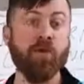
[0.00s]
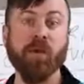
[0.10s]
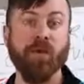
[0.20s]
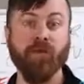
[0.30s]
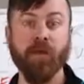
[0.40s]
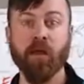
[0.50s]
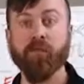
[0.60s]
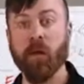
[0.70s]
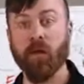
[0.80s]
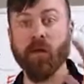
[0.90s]
doing affiliate
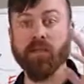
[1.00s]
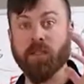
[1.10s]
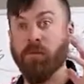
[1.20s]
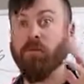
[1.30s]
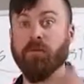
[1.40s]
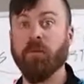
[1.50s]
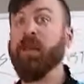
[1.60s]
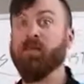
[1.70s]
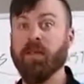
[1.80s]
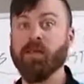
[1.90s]
marketing. So
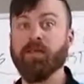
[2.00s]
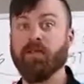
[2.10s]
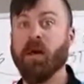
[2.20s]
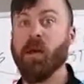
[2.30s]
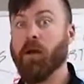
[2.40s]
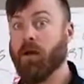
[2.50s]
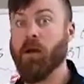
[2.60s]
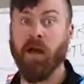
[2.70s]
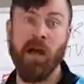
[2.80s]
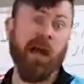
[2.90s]
great business model.
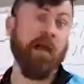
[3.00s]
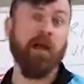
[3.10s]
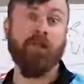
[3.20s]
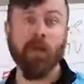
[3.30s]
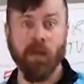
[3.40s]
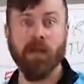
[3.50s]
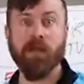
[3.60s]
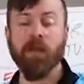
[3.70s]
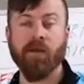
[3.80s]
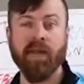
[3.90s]
I love it.
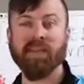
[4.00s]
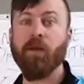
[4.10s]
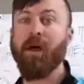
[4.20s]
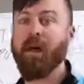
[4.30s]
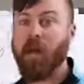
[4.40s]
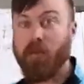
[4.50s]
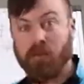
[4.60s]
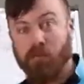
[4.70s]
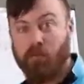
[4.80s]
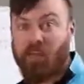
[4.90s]
You know, that's how I
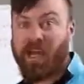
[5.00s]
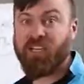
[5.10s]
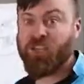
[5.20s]
got my